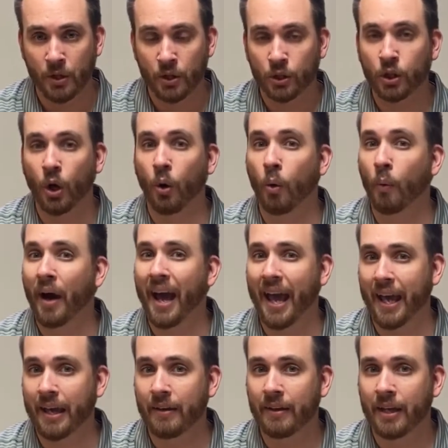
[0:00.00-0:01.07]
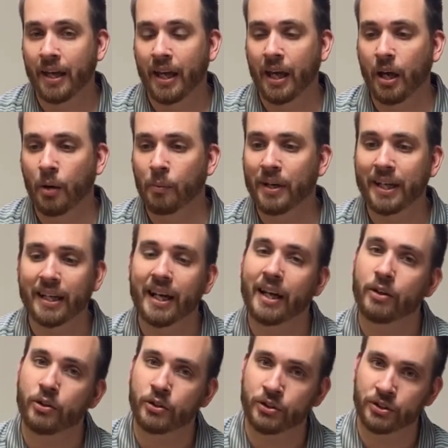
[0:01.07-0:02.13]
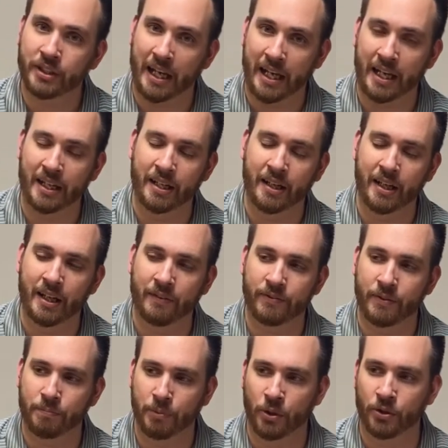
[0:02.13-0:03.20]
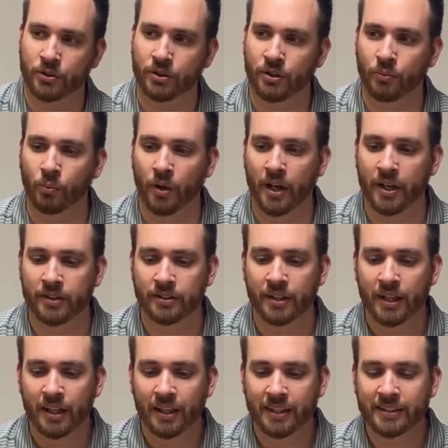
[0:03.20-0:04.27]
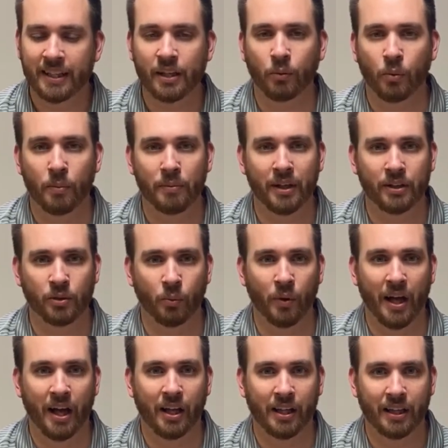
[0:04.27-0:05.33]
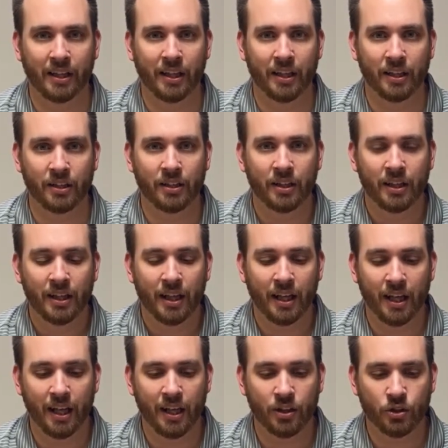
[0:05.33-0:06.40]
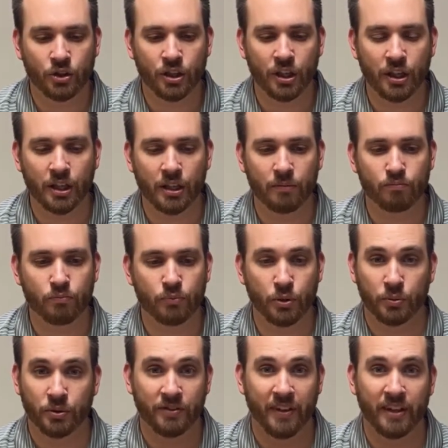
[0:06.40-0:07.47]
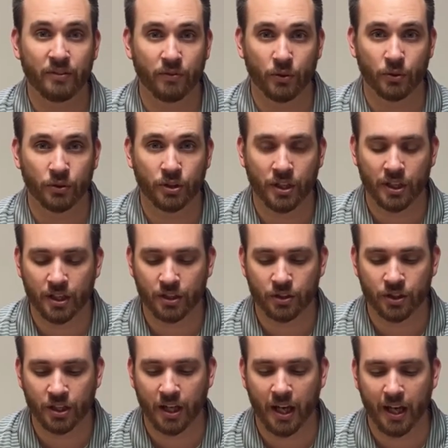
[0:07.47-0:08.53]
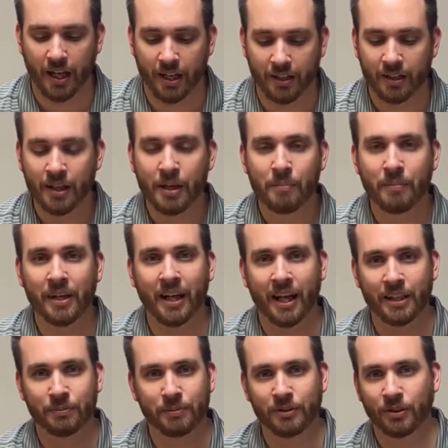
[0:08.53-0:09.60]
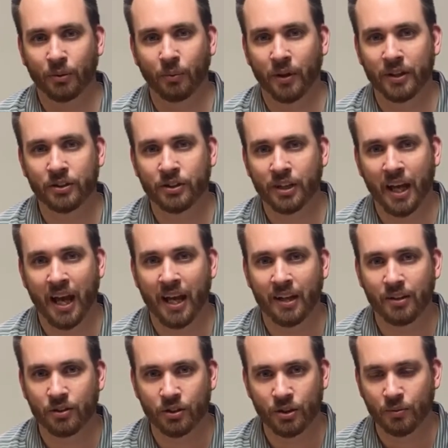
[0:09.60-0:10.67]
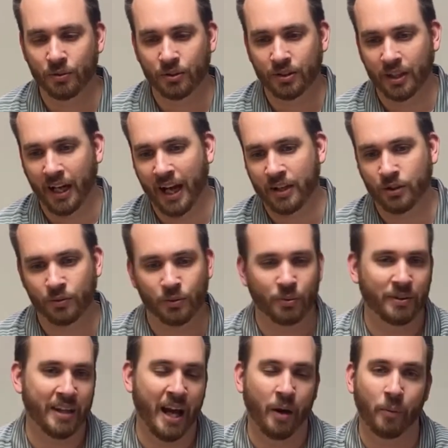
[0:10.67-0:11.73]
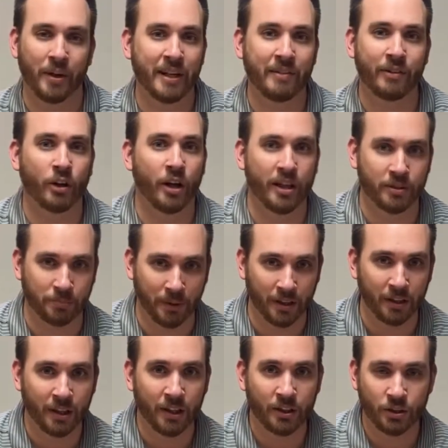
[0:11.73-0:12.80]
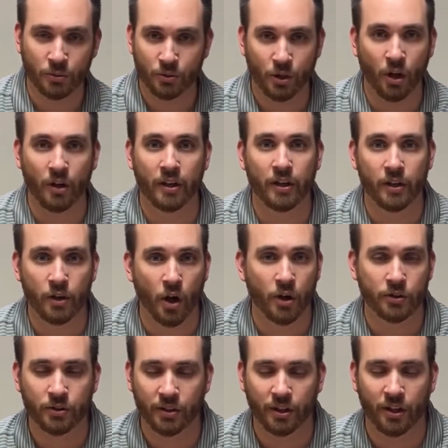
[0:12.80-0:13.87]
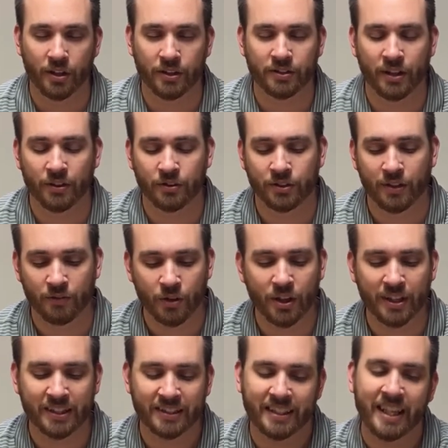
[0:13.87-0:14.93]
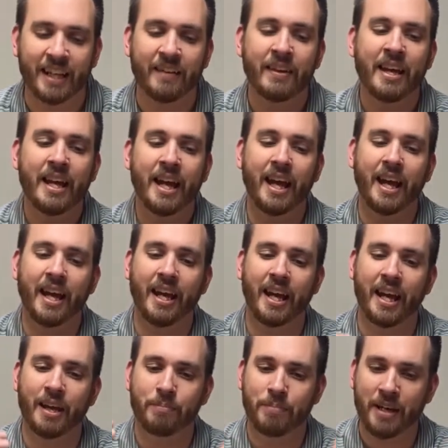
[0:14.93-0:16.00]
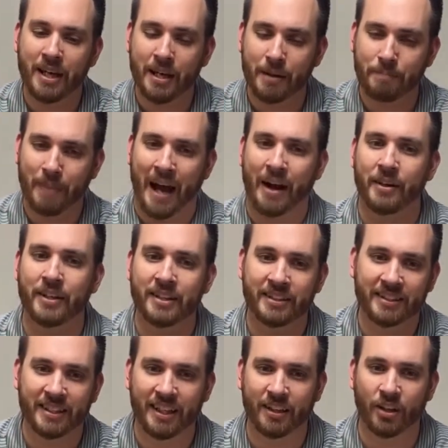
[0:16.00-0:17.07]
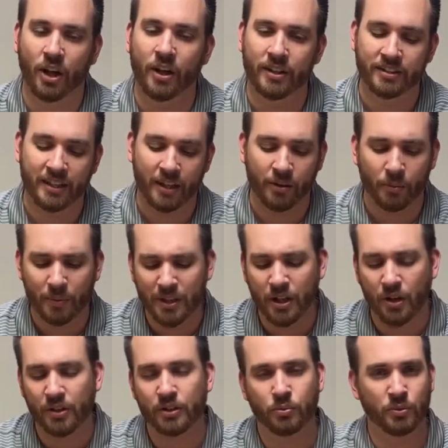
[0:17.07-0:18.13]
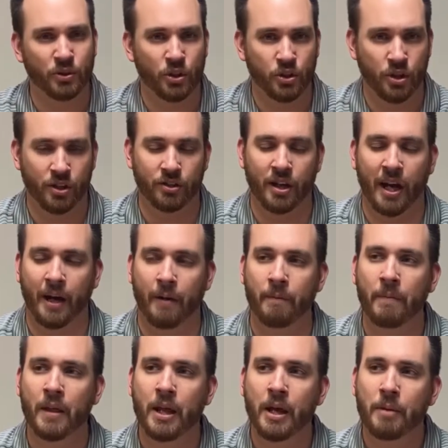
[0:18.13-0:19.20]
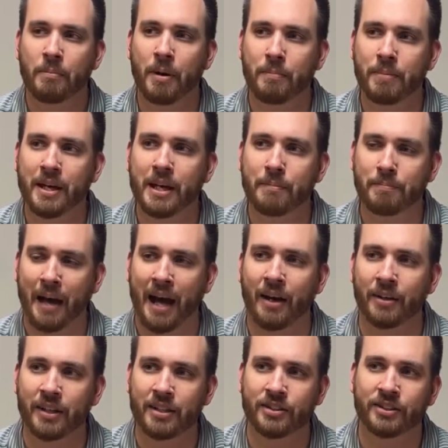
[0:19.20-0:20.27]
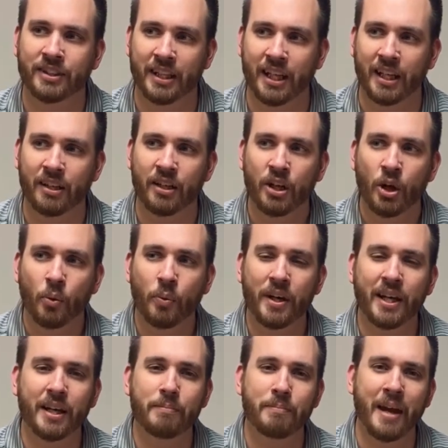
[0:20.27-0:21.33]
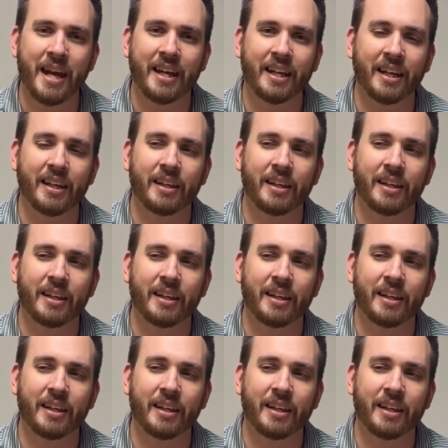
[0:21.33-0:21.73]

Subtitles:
go away. And we can understand if the person was, let's say, the woman at the well, and she was sinful. She had many husbands, and the one she had, she was the guy she was with now wasn't even her husband. She was caught in adultery and all this other stuff. You could see, and being bound in sin and all this other, and we know this was a Gentile, but being bound in sin, we can